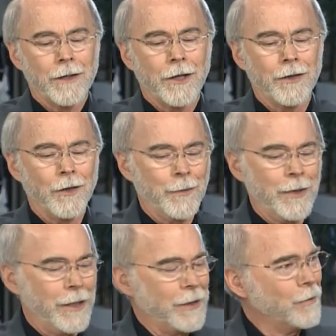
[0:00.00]
a
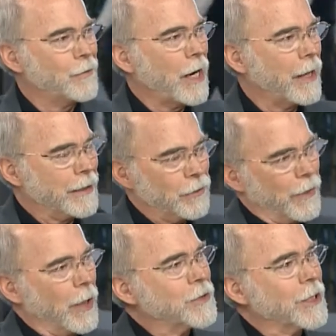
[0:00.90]
European highly
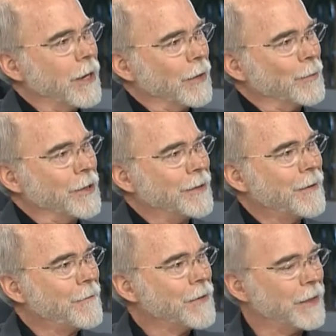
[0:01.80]
developed economy
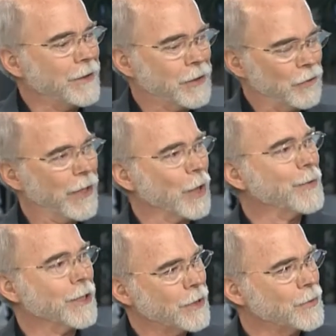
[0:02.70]
and a
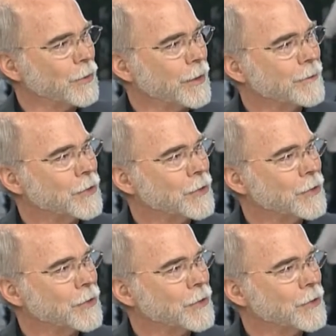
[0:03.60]
developing country.